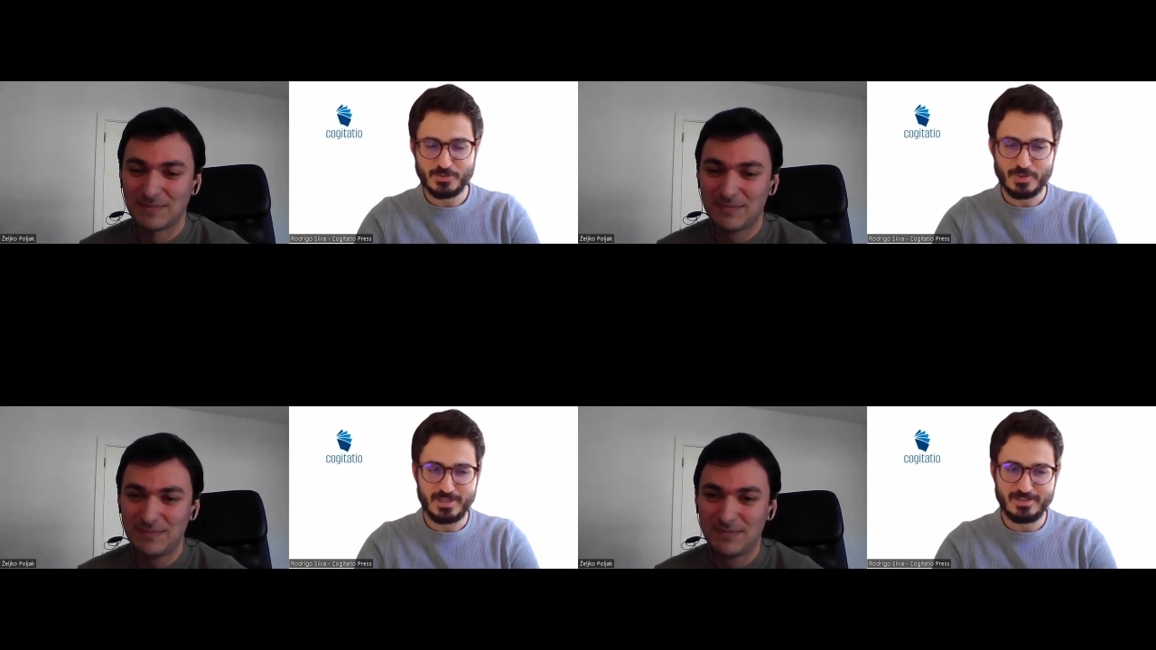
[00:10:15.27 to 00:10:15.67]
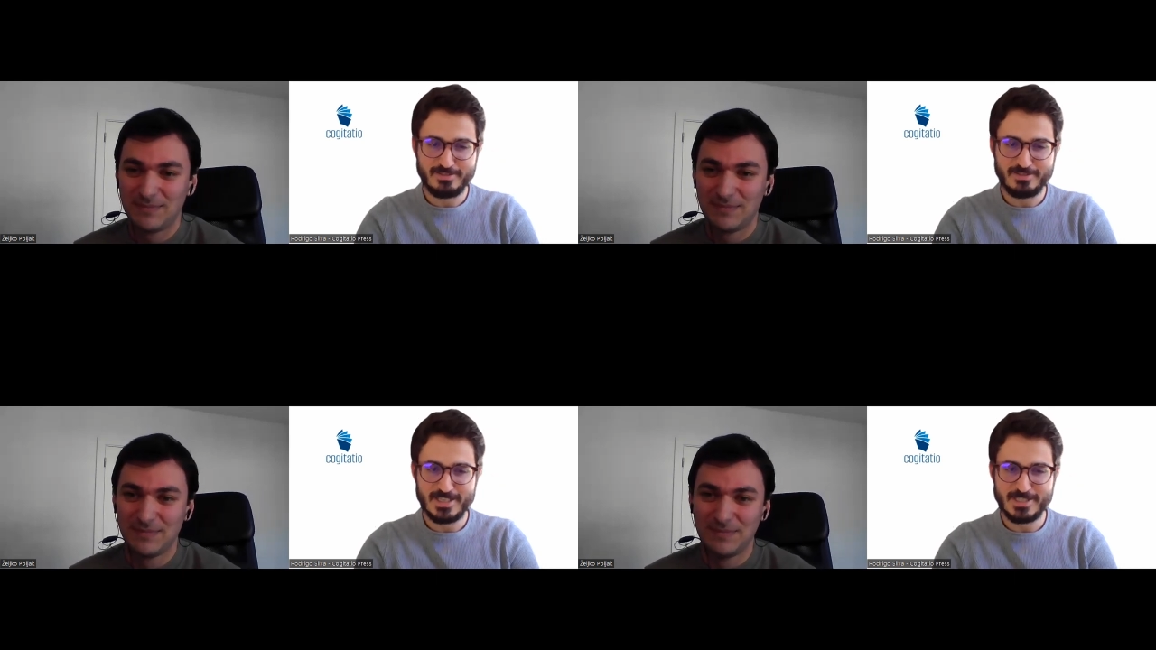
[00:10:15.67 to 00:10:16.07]
Speaker 1: as
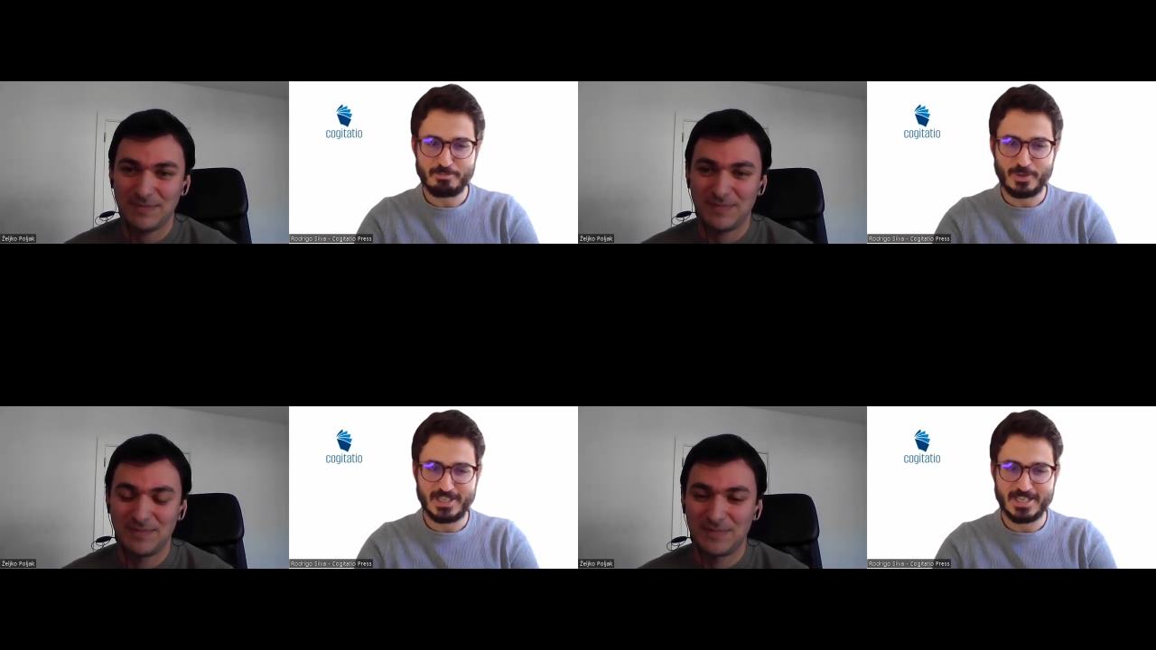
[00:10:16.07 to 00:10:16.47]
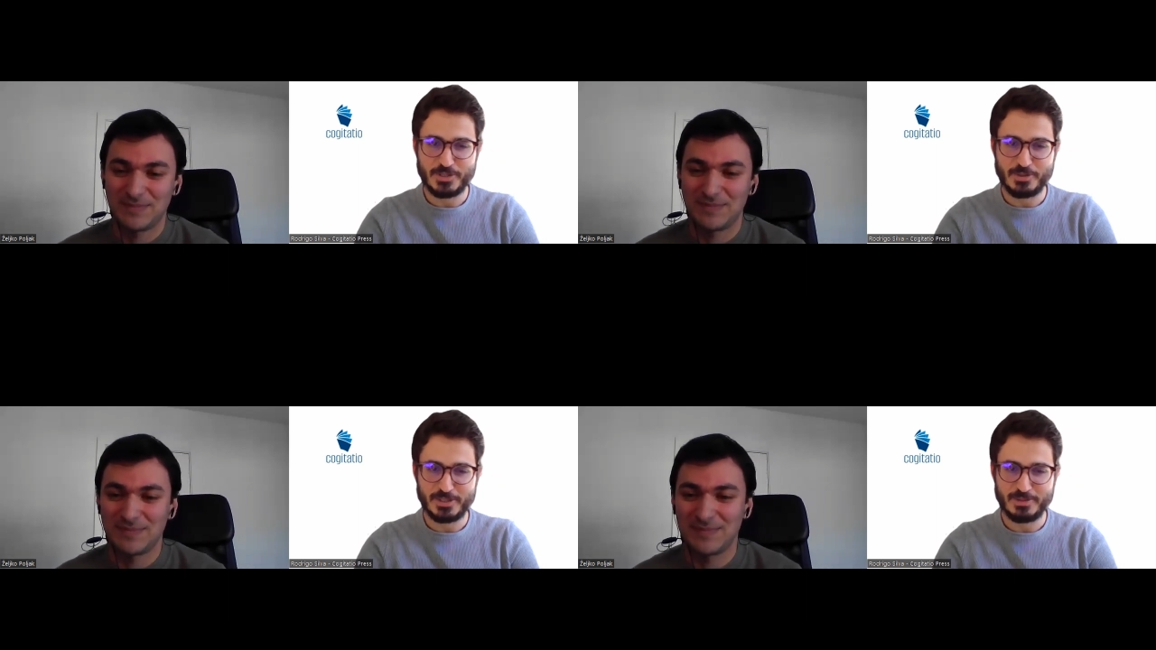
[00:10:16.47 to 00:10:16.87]
well as in
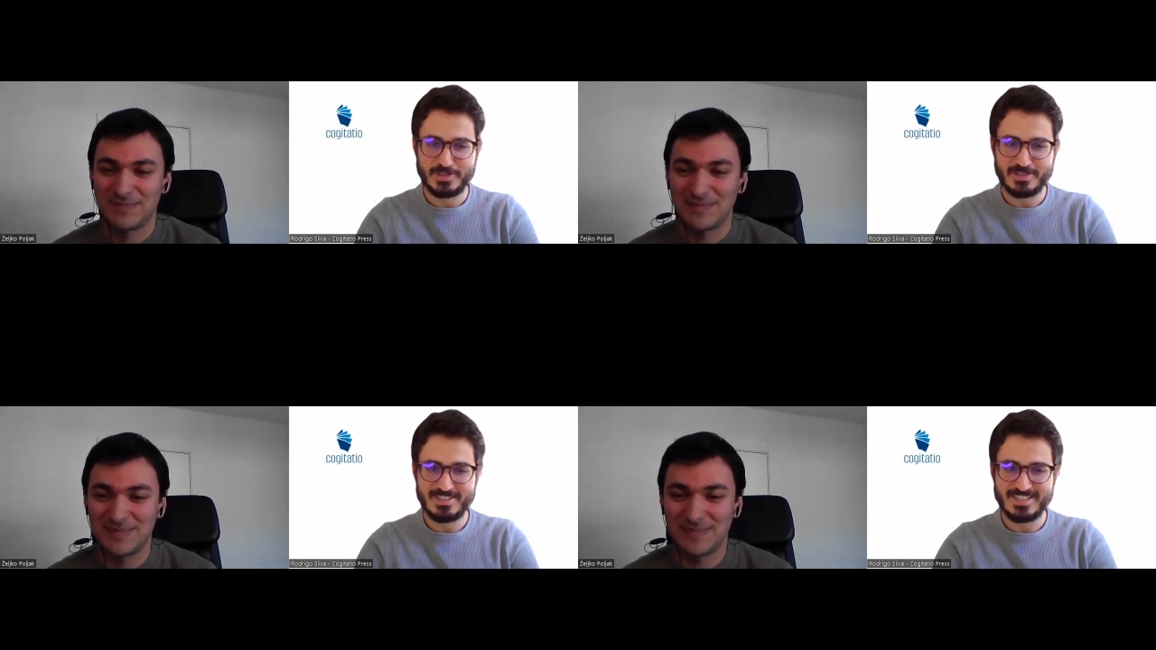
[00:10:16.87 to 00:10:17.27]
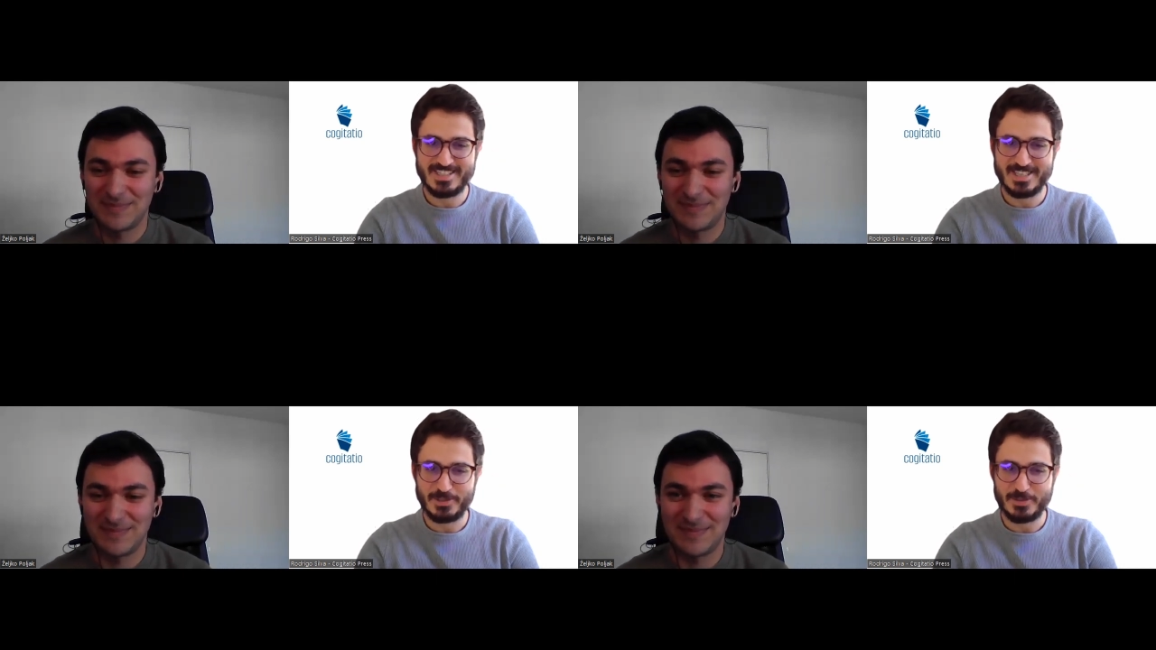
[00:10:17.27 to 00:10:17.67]
podcast directories.
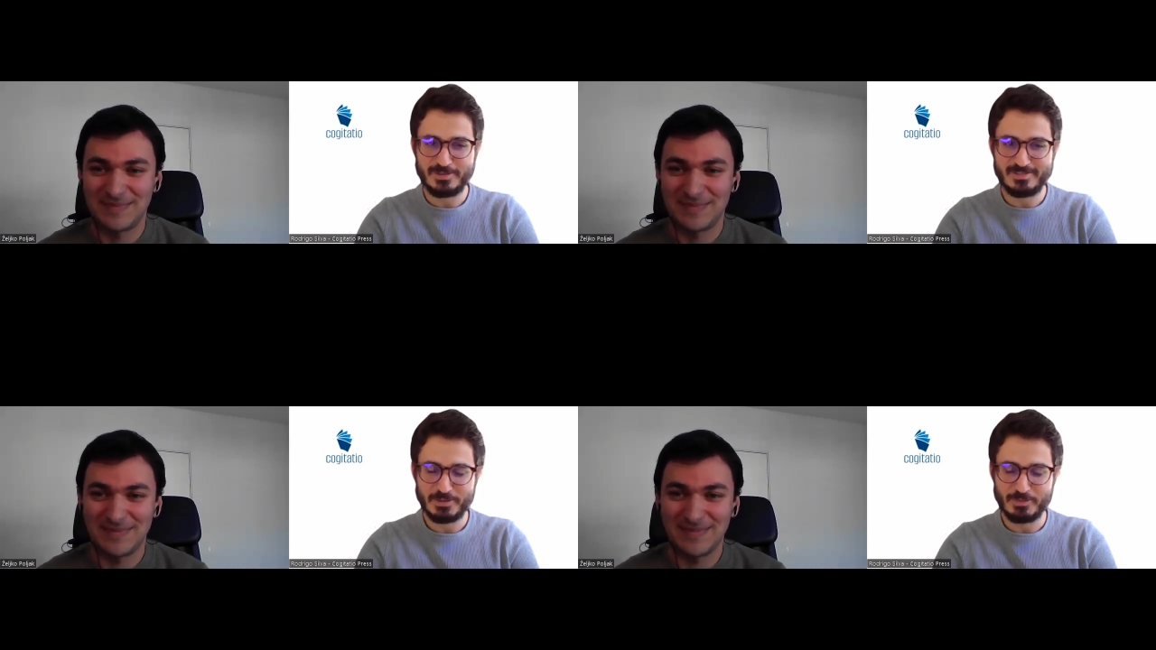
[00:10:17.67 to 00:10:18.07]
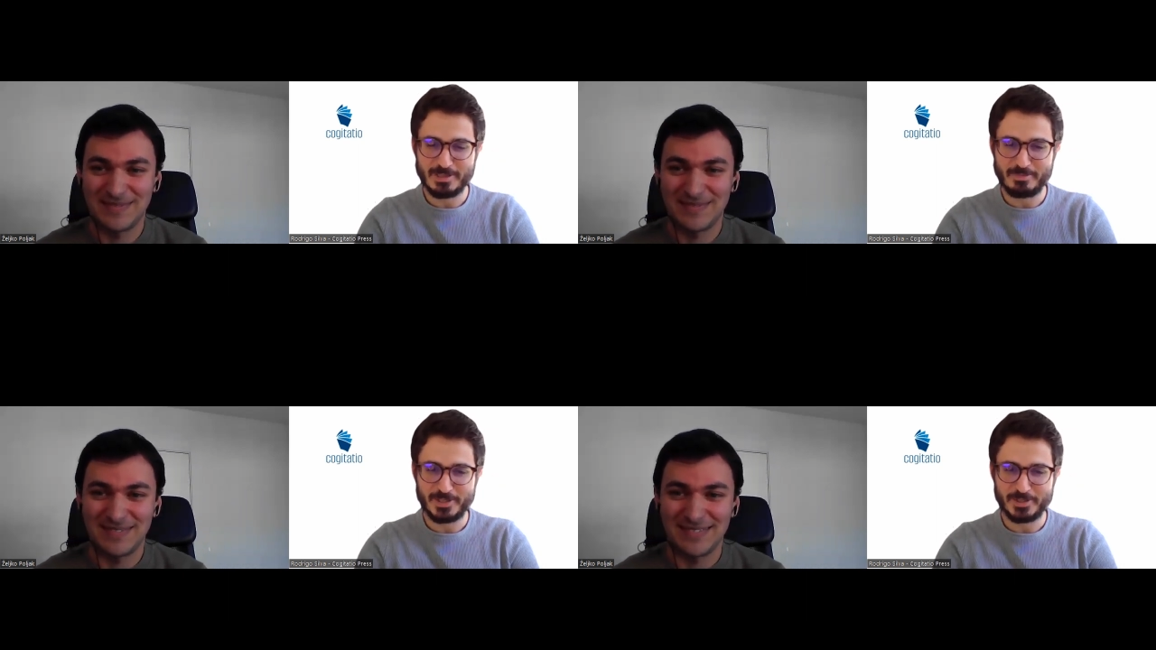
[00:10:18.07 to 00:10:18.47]
Željko, it
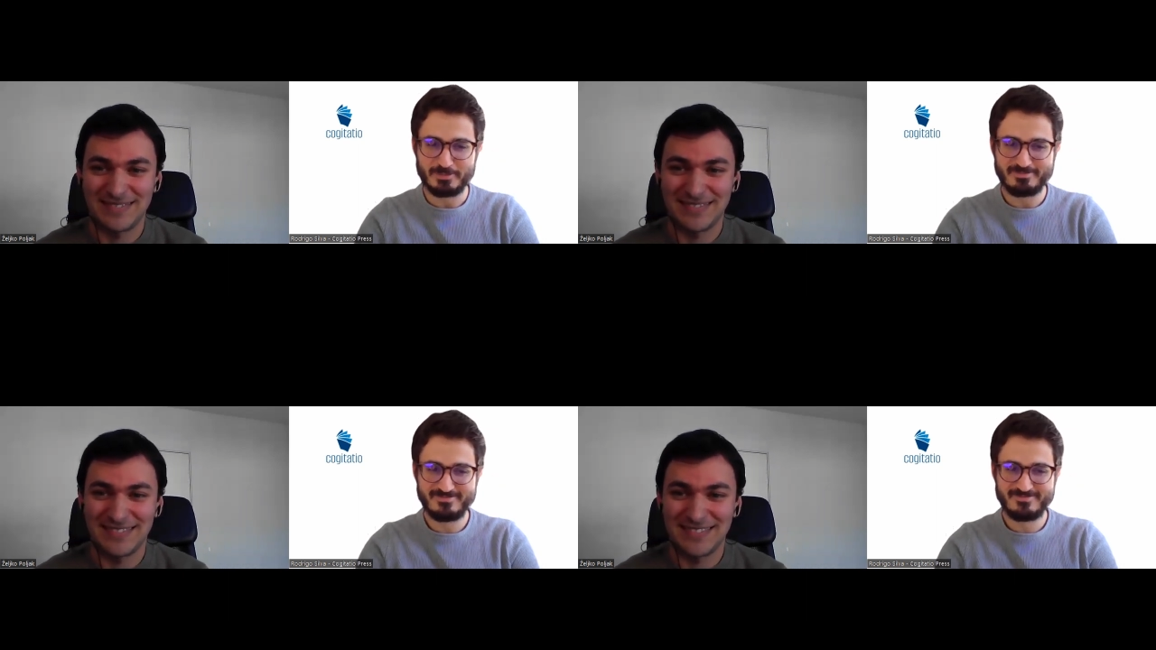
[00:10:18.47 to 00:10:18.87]
was a pleasure.